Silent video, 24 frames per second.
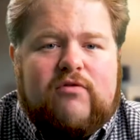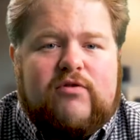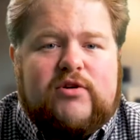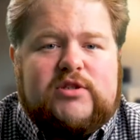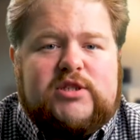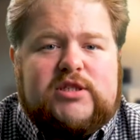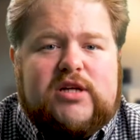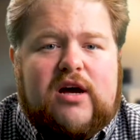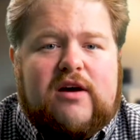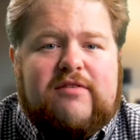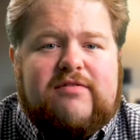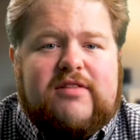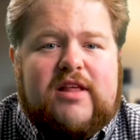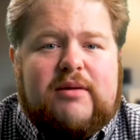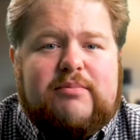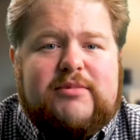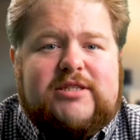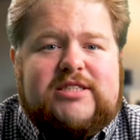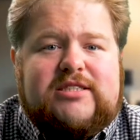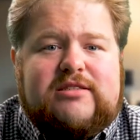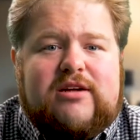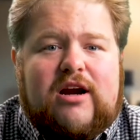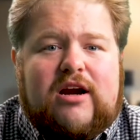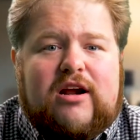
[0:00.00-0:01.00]
First off, let me
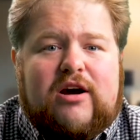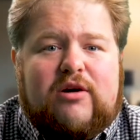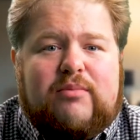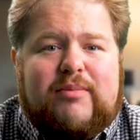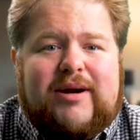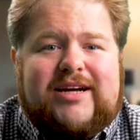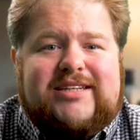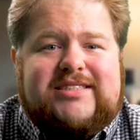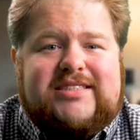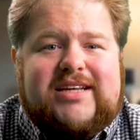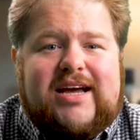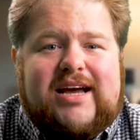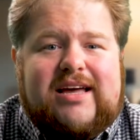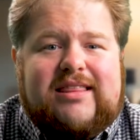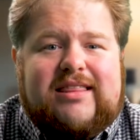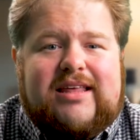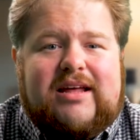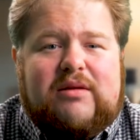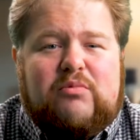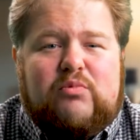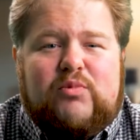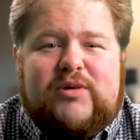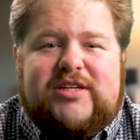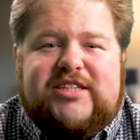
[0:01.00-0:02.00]
start out by saying
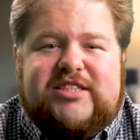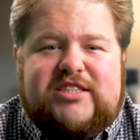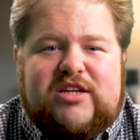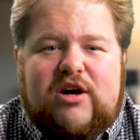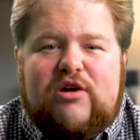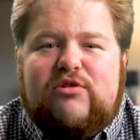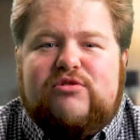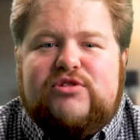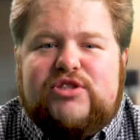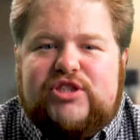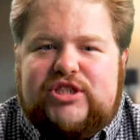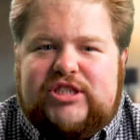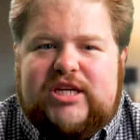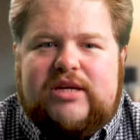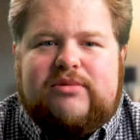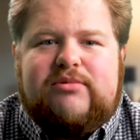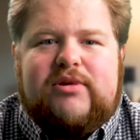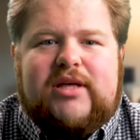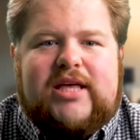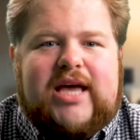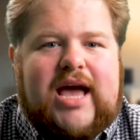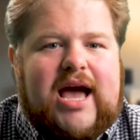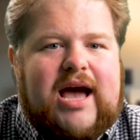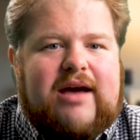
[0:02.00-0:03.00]
that we don't
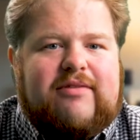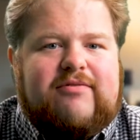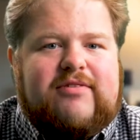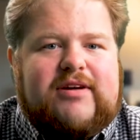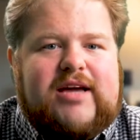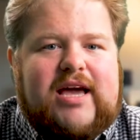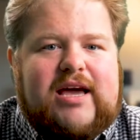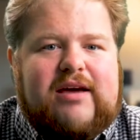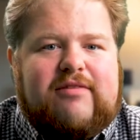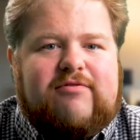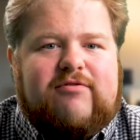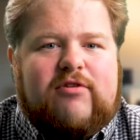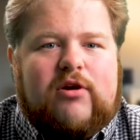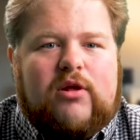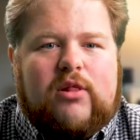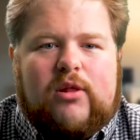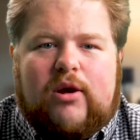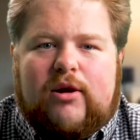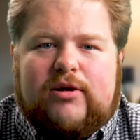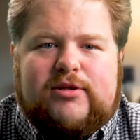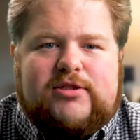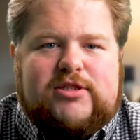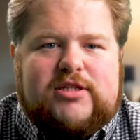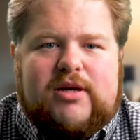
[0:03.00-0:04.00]
generally advocate for a
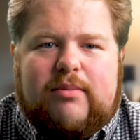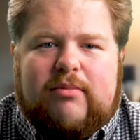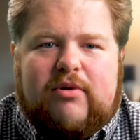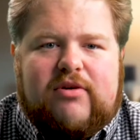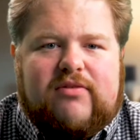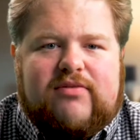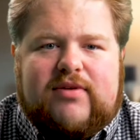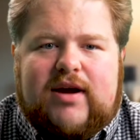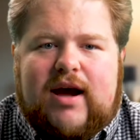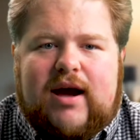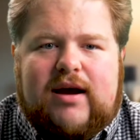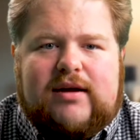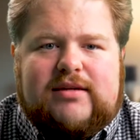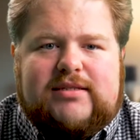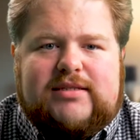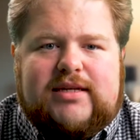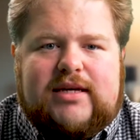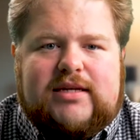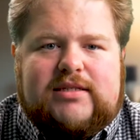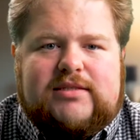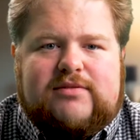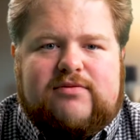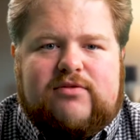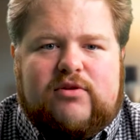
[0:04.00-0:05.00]
large number of
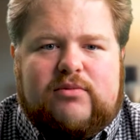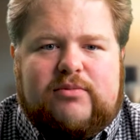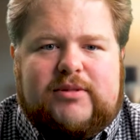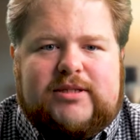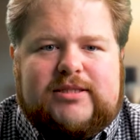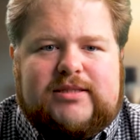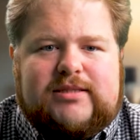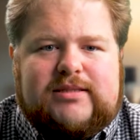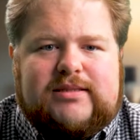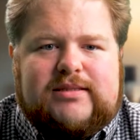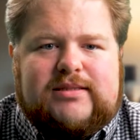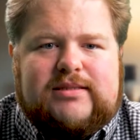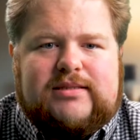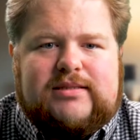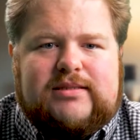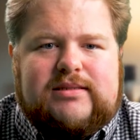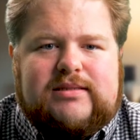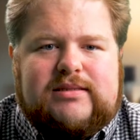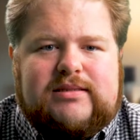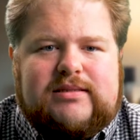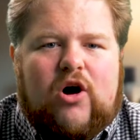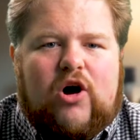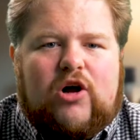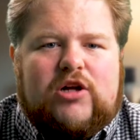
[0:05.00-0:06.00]
contests for businesses.